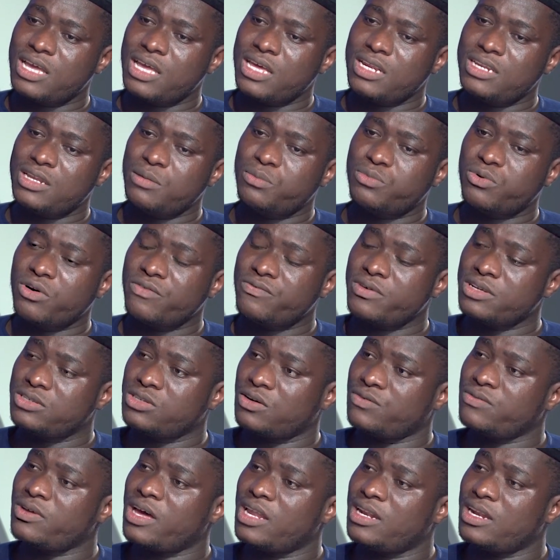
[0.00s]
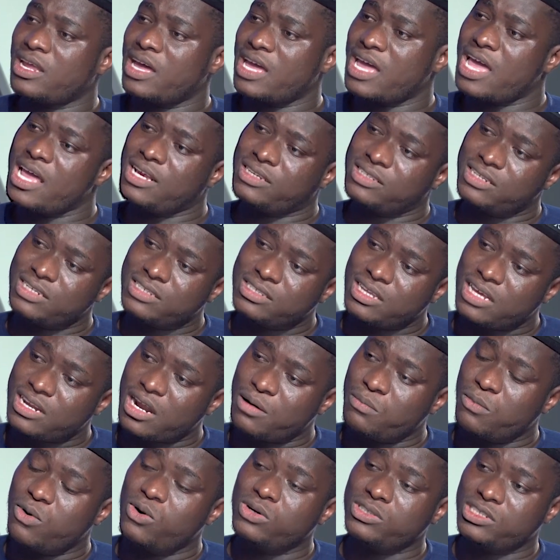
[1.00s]
the prophets of Allah existed
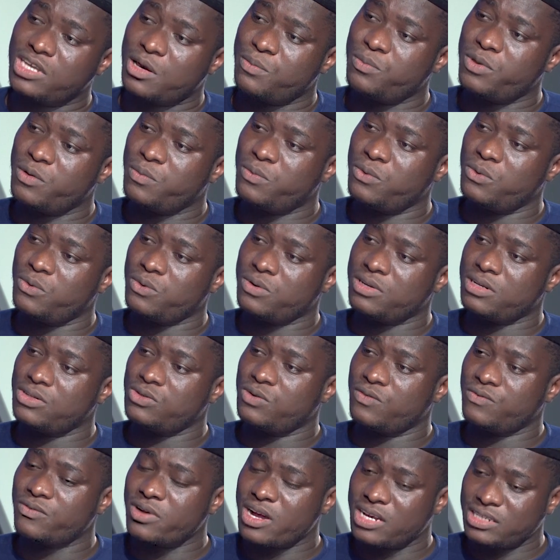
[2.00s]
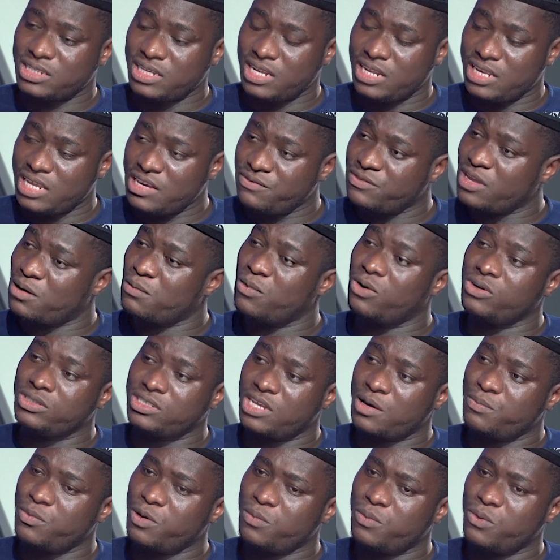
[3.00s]
among their people. So far as he lived among
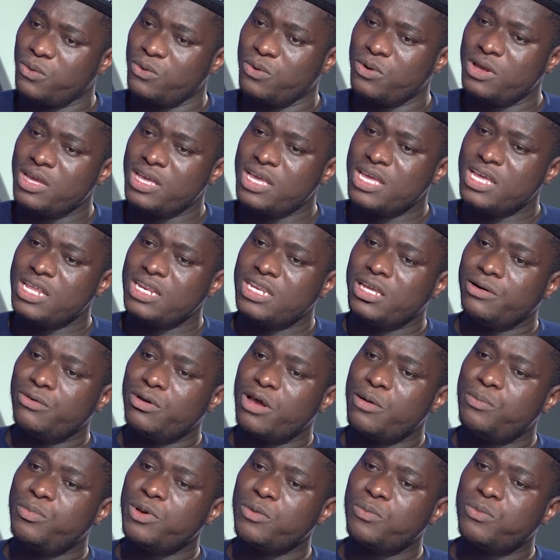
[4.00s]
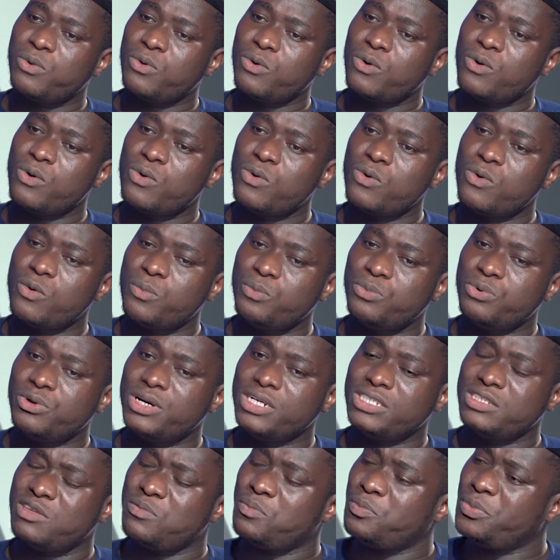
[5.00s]
their people, they were people who
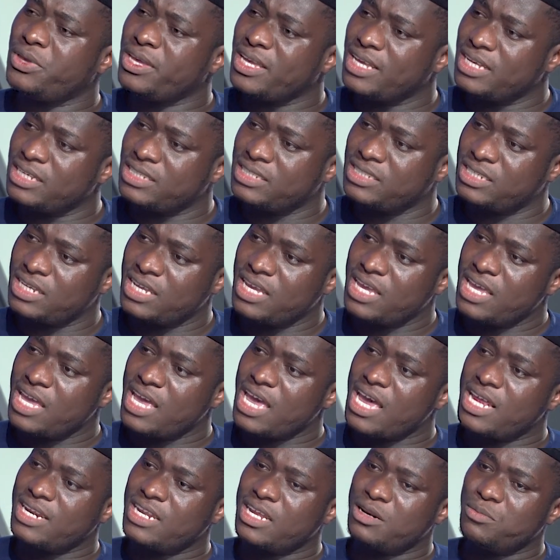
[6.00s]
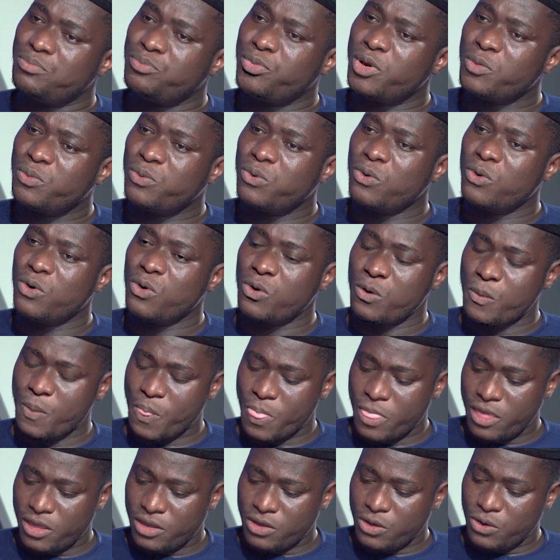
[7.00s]
preached peace, and then people,
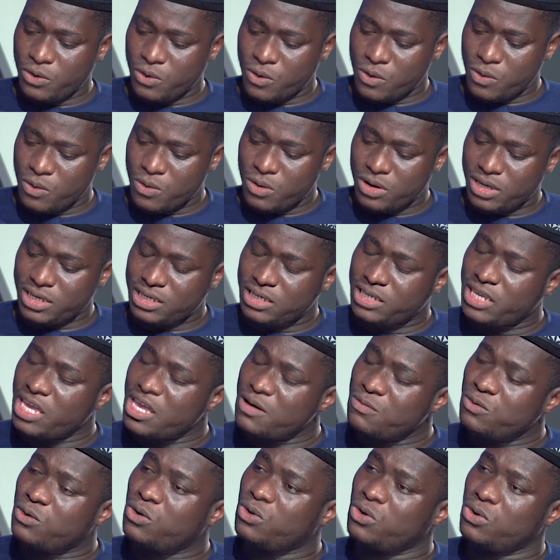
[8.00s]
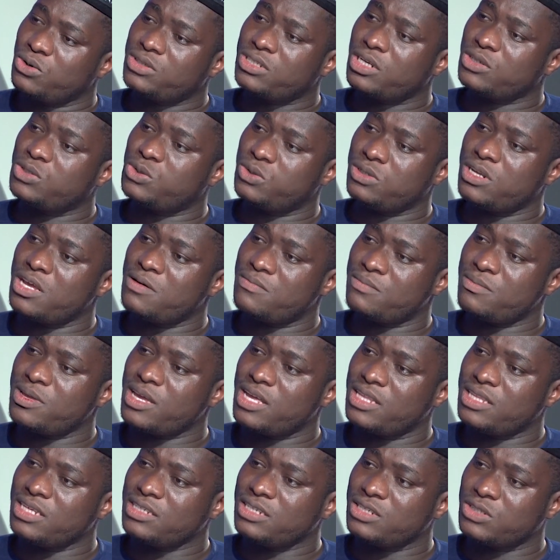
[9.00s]
came closer to them.
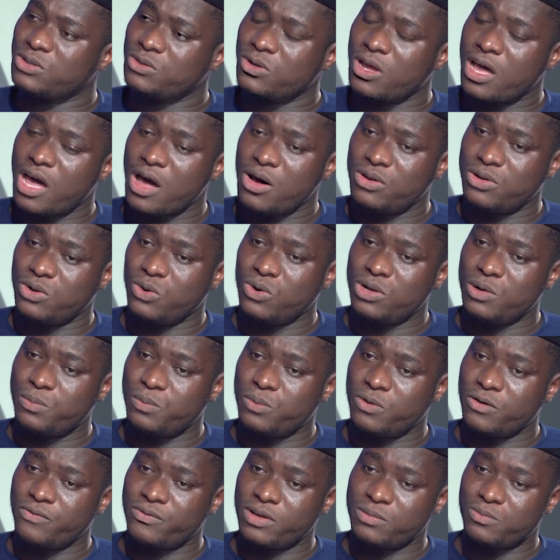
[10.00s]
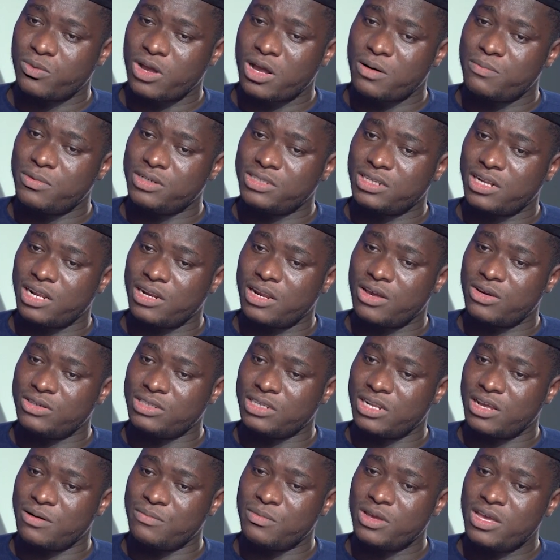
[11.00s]
And this is how the Holy Prophet Muhammad sallallahu alaihi
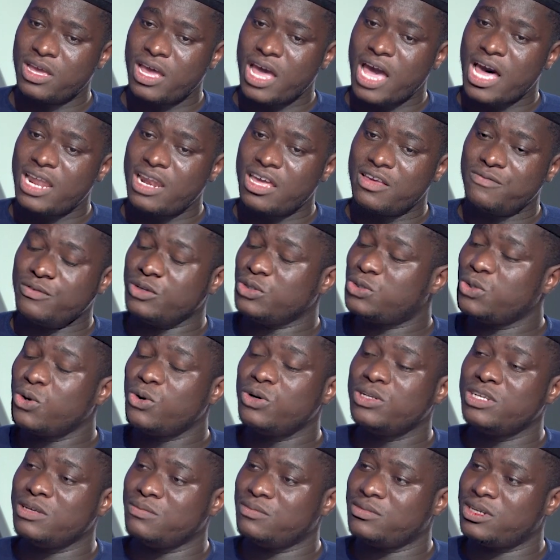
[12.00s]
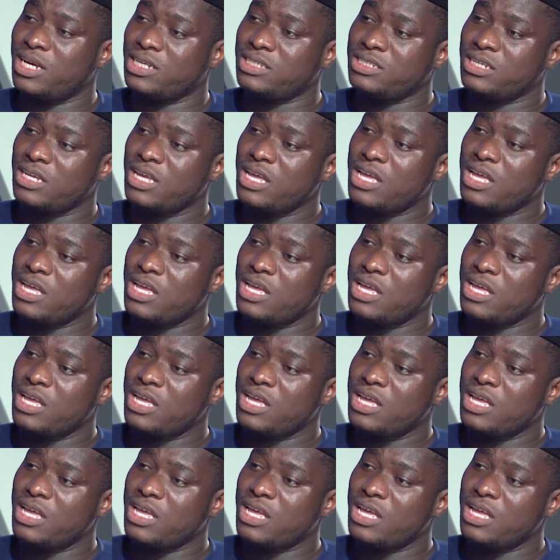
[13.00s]
wasallam, Allah even told him that